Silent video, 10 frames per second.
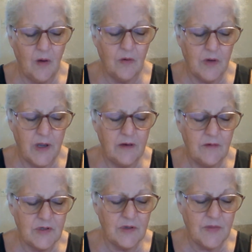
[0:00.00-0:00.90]
and
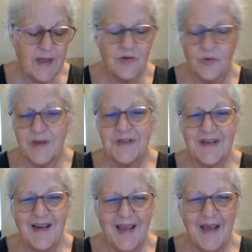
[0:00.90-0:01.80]
so that's the
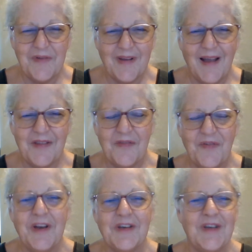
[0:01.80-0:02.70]
reason I haven't gotten the
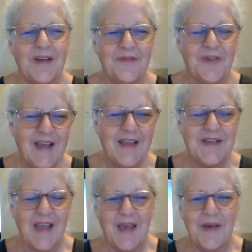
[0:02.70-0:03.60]
footage done for kids
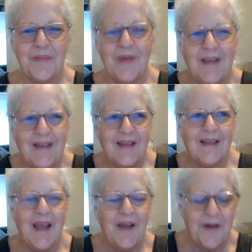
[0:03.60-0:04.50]
camp and
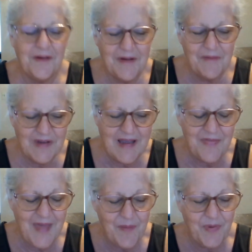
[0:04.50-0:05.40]
get
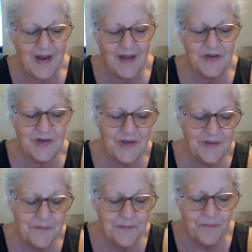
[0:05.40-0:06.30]
that put out to
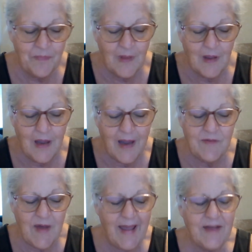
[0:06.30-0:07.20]
you. I
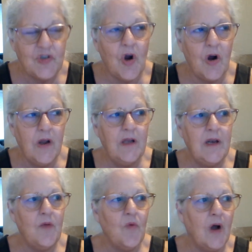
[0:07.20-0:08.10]
had started
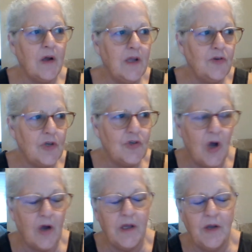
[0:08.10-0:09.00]
a walking to
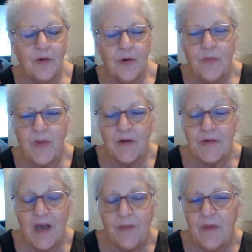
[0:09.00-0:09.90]
jogging group, and I was
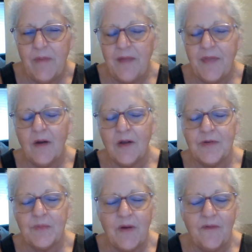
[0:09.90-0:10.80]
happy about that
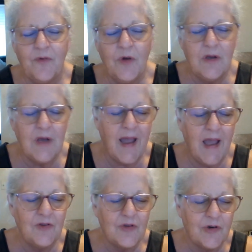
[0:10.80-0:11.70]
because my foot, I
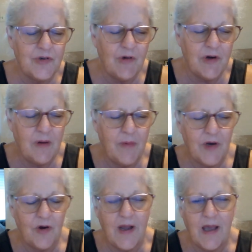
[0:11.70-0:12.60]
had surgery on it about 1.5
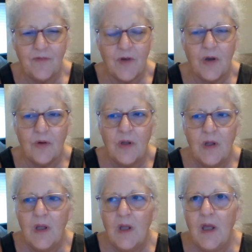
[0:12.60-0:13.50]
years ago,
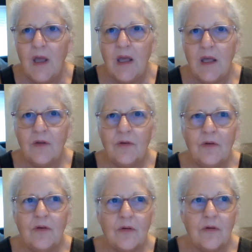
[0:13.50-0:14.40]

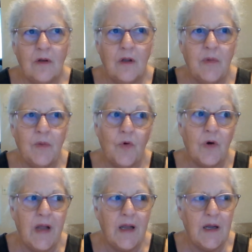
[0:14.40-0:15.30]
and a little bit more
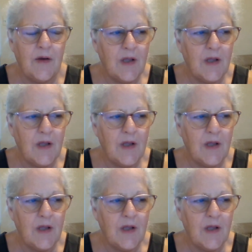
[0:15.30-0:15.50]
than that now, I